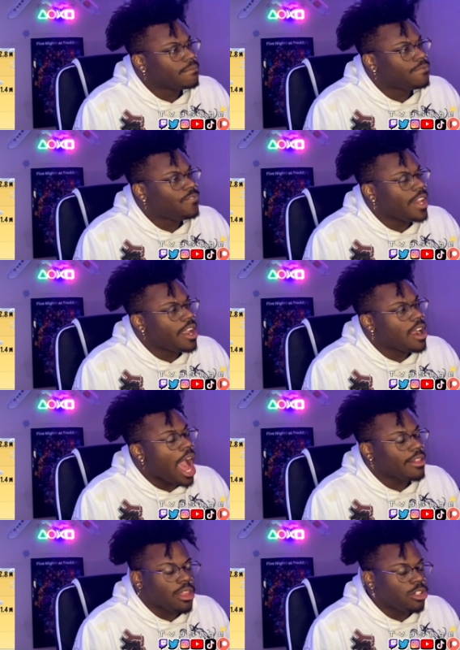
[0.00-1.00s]
There.
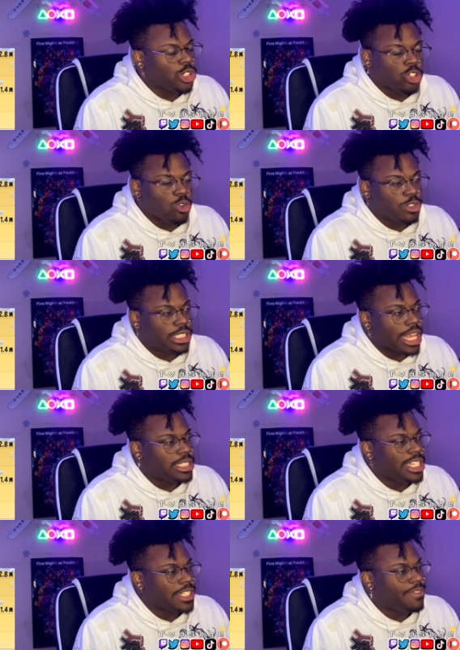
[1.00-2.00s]
I thought Zoro was like
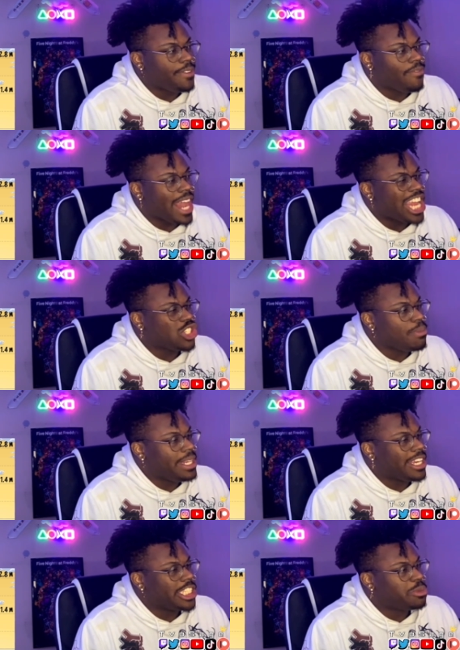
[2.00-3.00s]
six feet flat, to
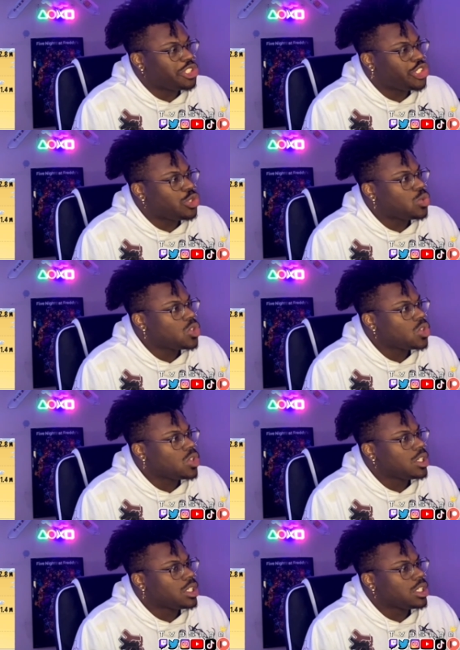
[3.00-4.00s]
be honest with
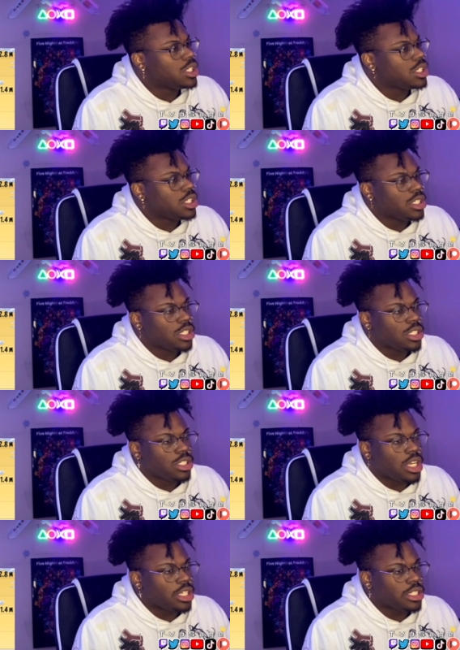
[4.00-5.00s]

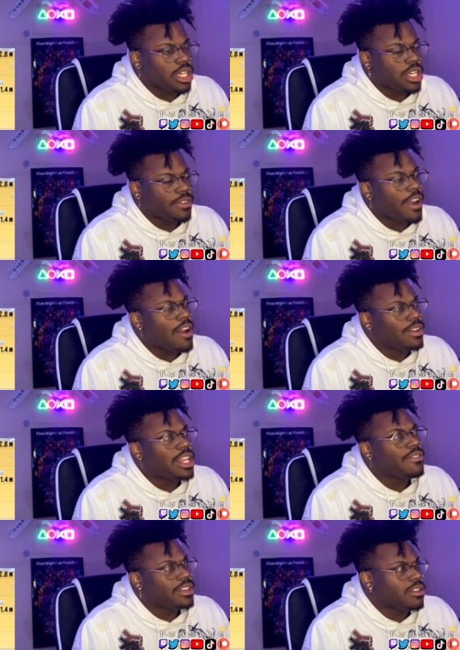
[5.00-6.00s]
you. Also, 5'11.